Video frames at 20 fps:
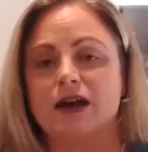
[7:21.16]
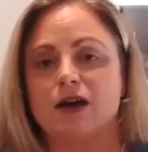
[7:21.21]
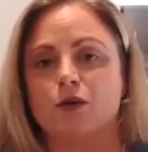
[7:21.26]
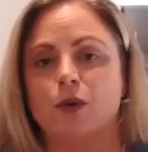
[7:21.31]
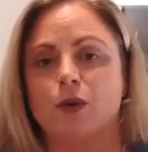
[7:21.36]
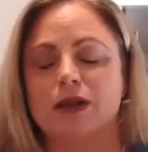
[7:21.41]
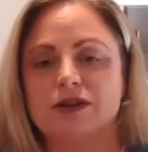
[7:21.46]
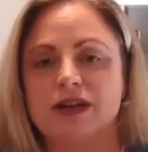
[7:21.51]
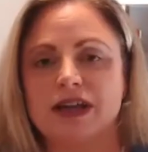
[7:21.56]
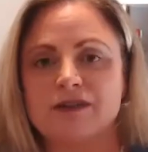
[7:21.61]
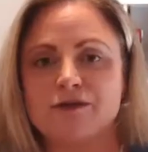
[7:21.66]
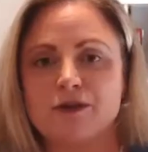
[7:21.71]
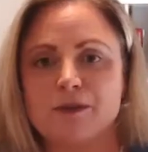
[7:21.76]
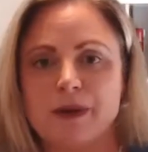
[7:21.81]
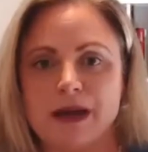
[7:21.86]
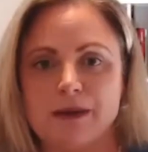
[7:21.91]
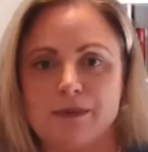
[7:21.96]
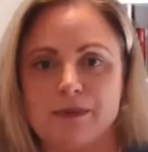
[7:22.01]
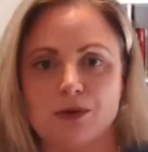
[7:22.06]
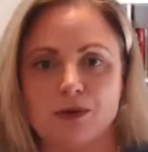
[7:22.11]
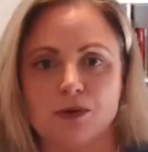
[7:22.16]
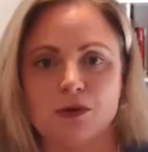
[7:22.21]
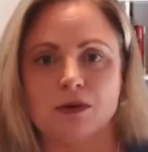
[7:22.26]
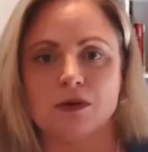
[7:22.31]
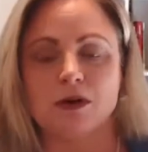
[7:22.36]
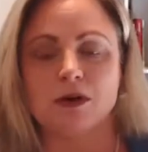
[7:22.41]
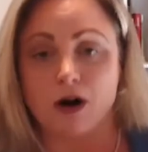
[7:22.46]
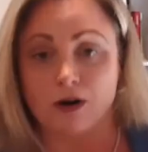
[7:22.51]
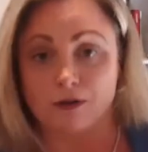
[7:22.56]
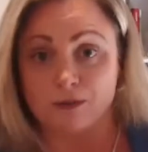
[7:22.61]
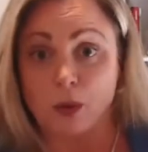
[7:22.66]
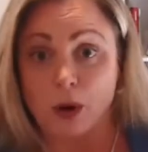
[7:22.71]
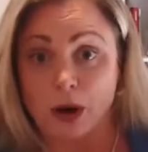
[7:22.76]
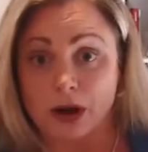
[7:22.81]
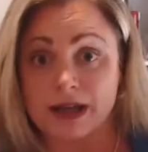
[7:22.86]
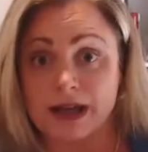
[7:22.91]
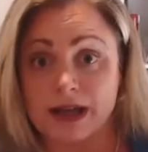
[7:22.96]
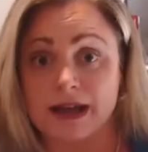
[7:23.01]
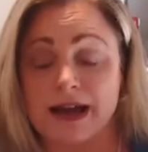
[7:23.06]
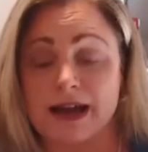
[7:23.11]
We're looking for people of
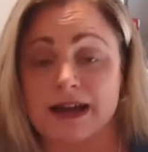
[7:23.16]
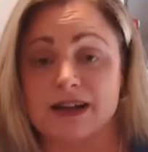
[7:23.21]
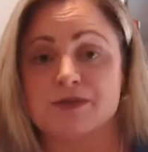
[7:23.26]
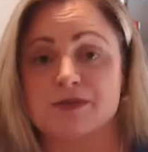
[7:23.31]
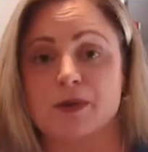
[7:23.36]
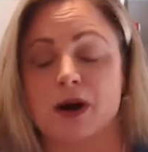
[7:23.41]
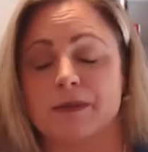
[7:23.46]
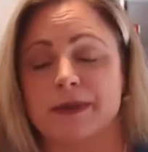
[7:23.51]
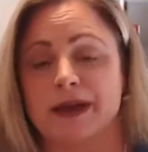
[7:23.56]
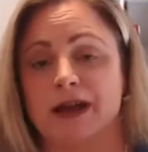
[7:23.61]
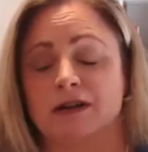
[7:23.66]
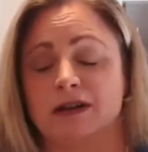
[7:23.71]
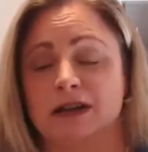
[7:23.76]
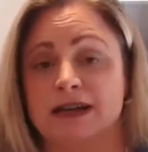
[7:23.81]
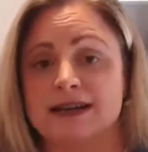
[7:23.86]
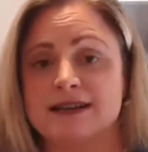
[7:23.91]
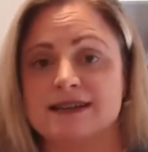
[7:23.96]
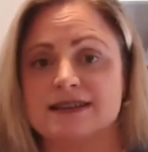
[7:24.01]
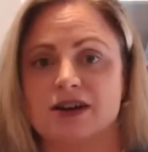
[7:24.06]
working age primarily,